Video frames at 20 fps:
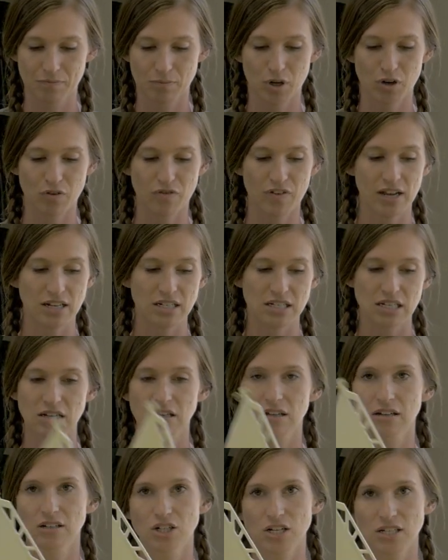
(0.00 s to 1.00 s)
Perfect,
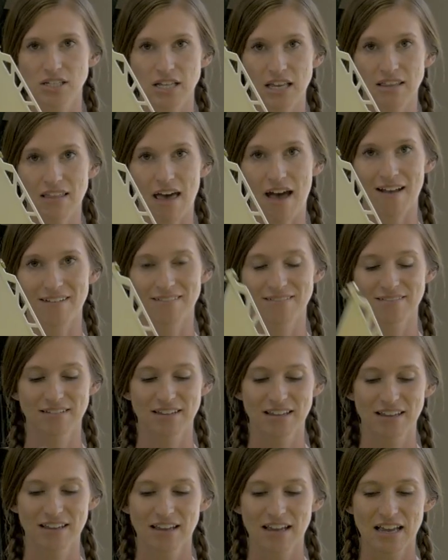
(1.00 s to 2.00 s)
just like that.
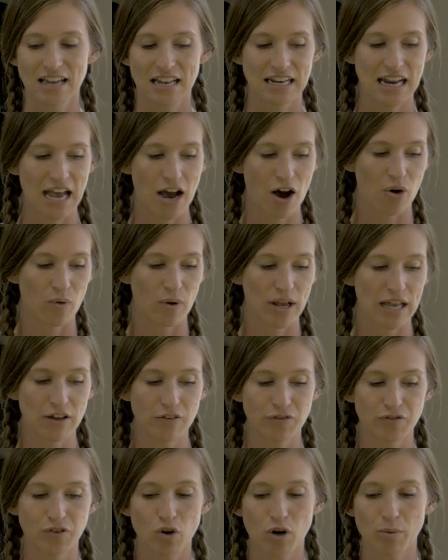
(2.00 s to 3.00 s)
Now,
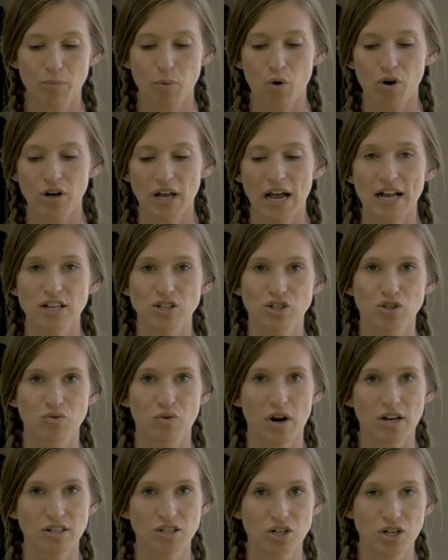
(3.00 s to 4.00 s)
if your board has
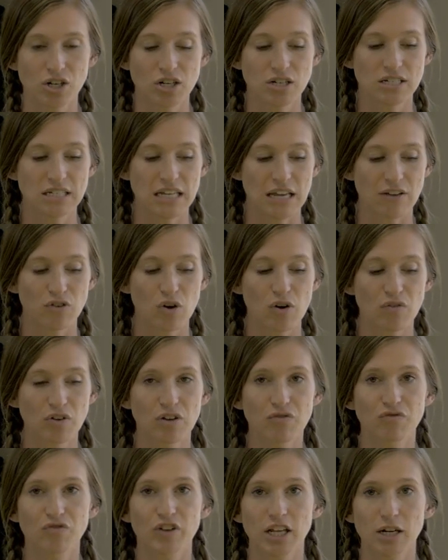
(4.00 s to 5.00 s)
thrusters, if you have
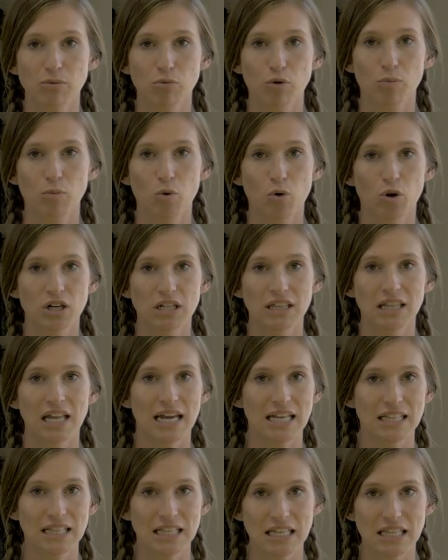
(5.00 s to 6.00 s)
an inflatable board,
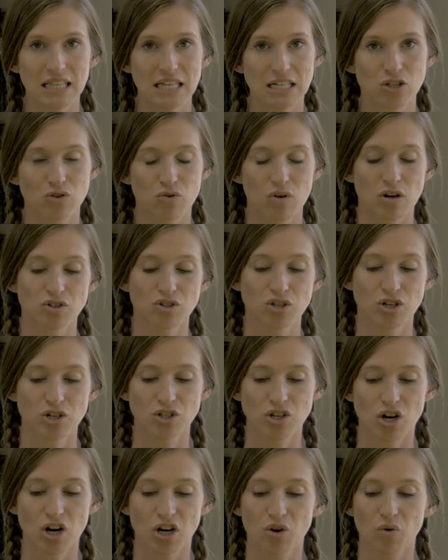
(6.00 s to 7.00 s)
likely these
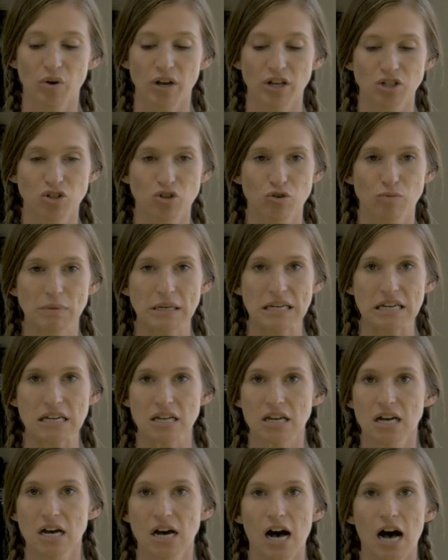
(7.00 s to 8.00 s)
thrusters are going to
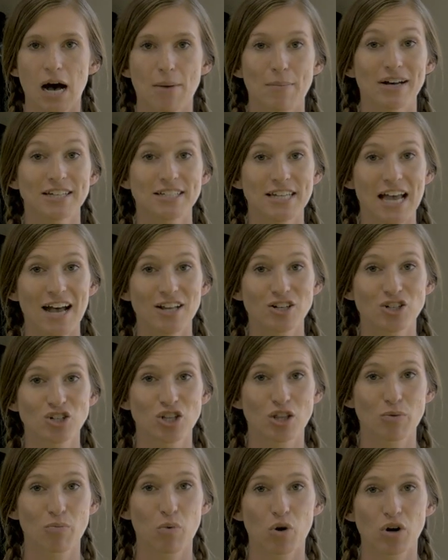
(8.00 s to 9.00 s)
be
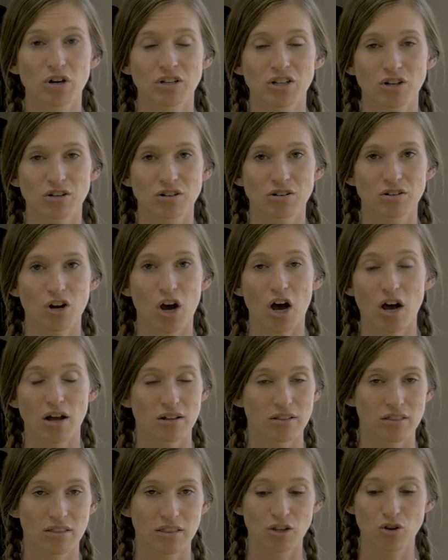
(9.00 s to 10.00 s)
attached to the board. They're
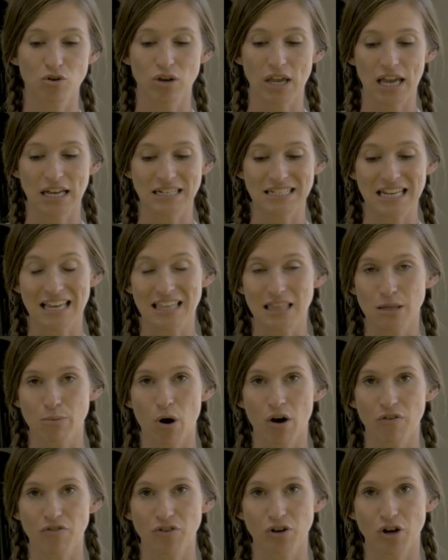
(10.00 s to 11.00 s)
not, you can't take them
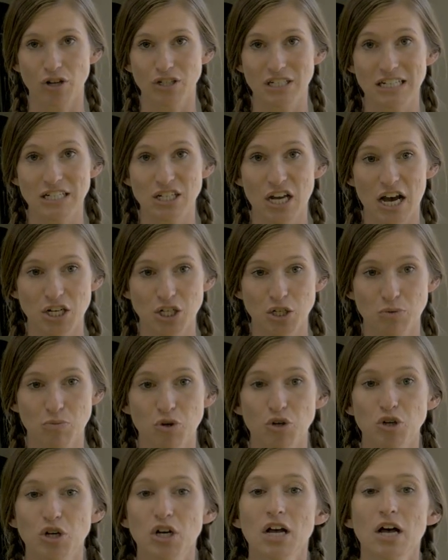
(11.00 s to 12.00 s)
off, they're not
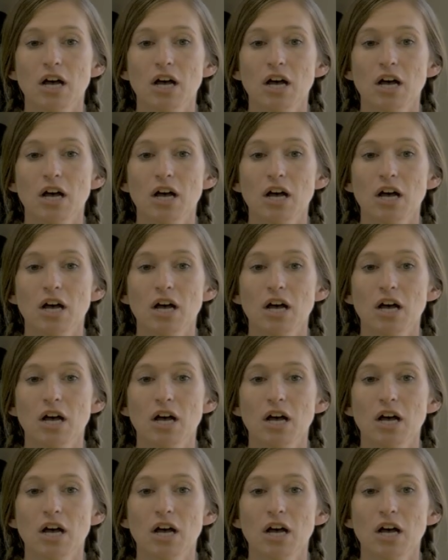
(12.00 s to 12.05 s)
detachable.